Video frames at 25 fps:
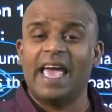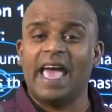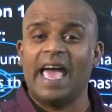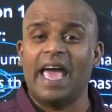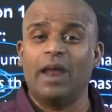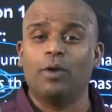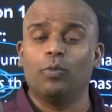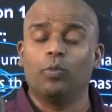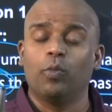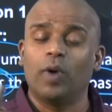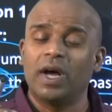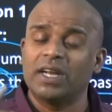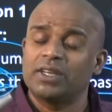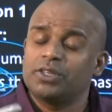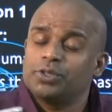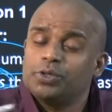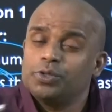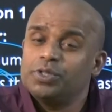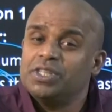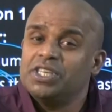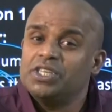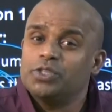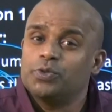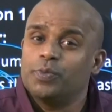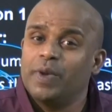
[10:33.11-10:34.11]
And what do
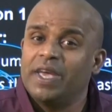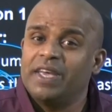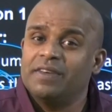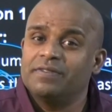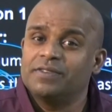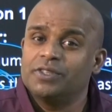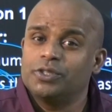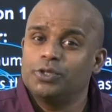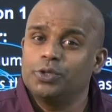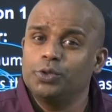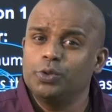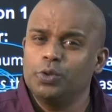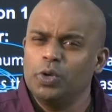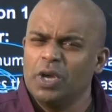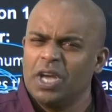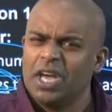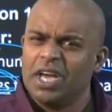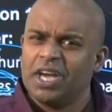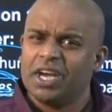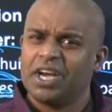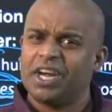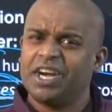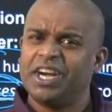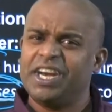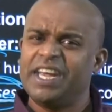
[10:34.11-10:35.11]
these waves do?
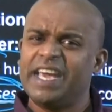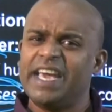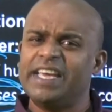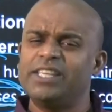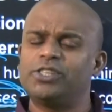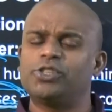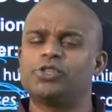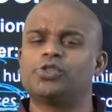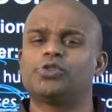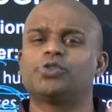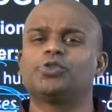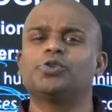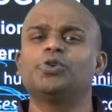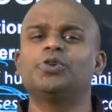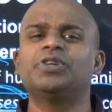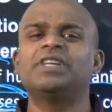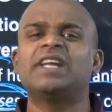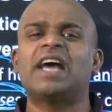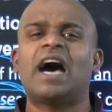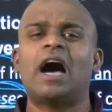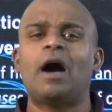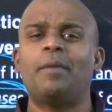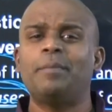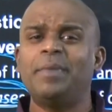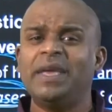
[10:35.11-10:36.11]
Create
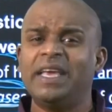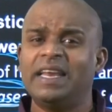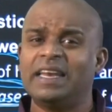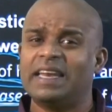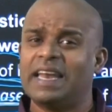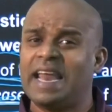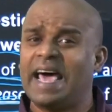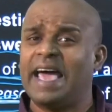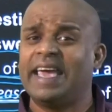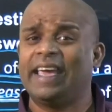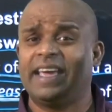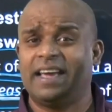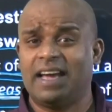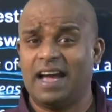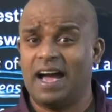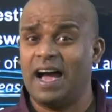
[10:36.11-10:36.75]
tsunami-like